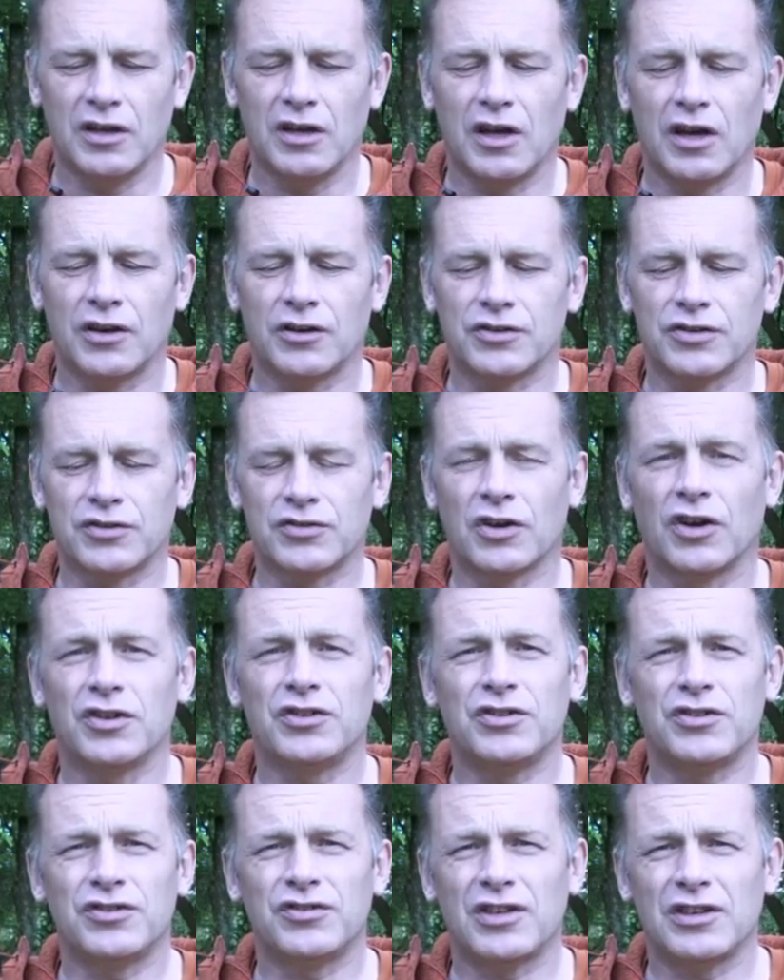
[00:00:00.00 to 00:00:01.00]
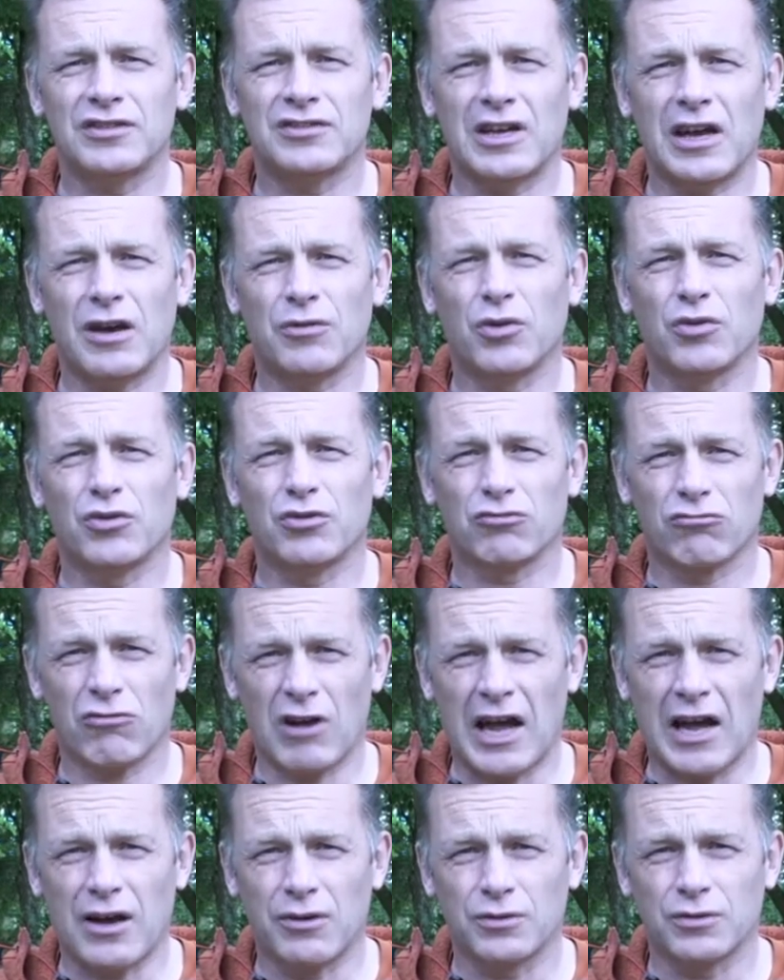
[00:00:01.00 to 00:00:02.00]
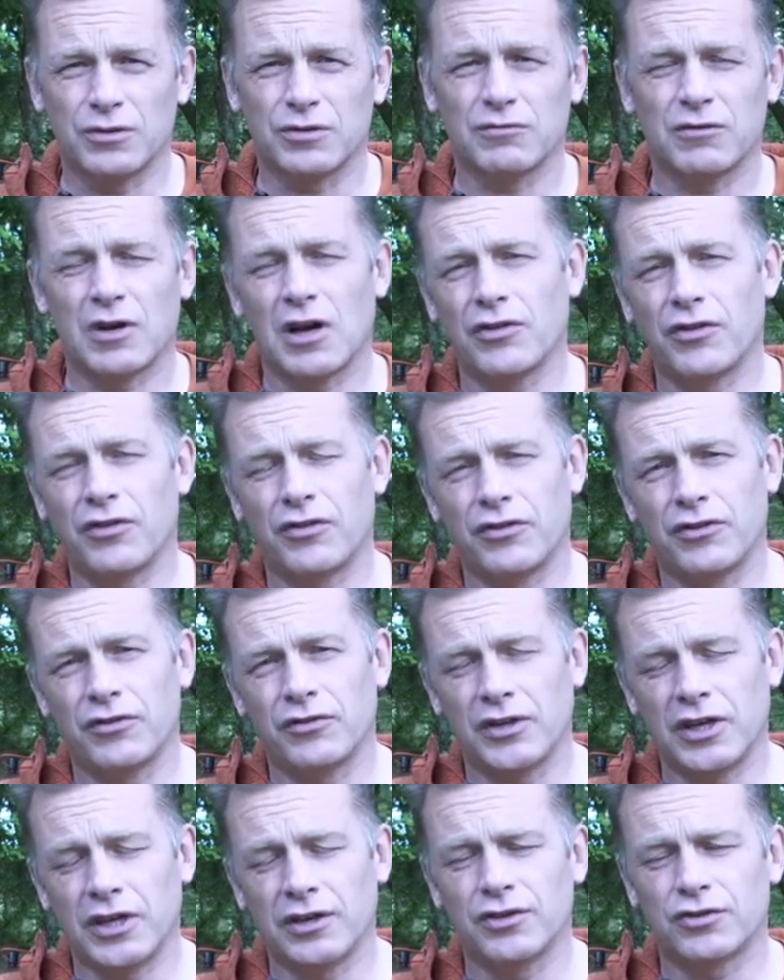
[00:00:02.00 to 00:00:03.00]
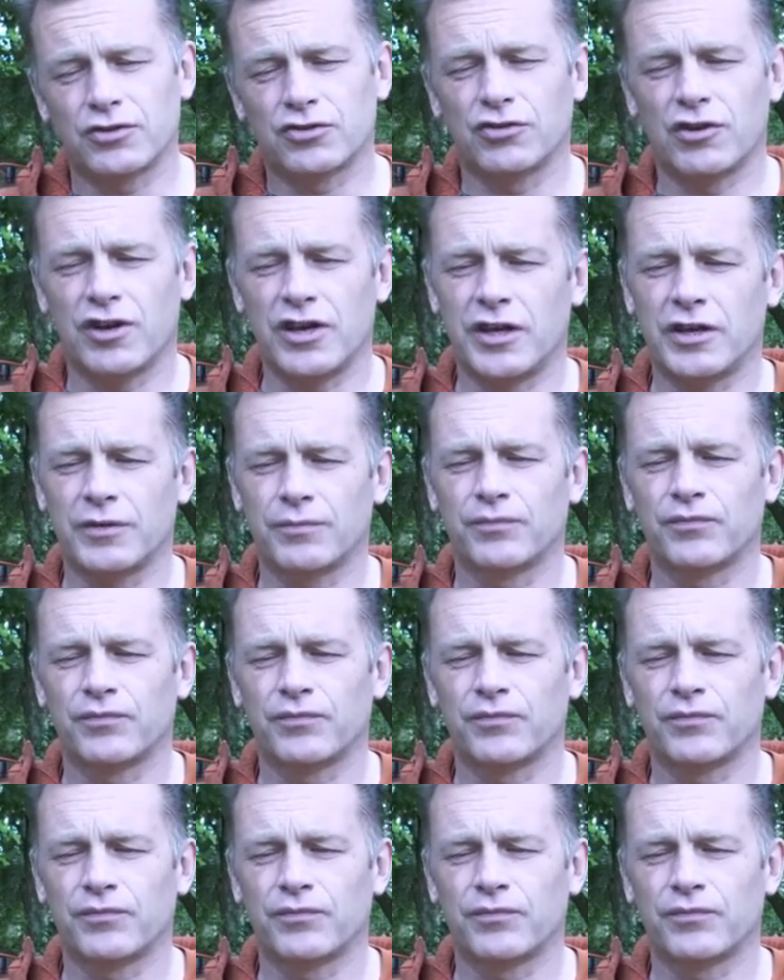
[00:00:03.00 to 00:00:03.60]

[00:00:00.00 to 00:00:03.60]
and I decided to sit down on the ground rather than in a tree.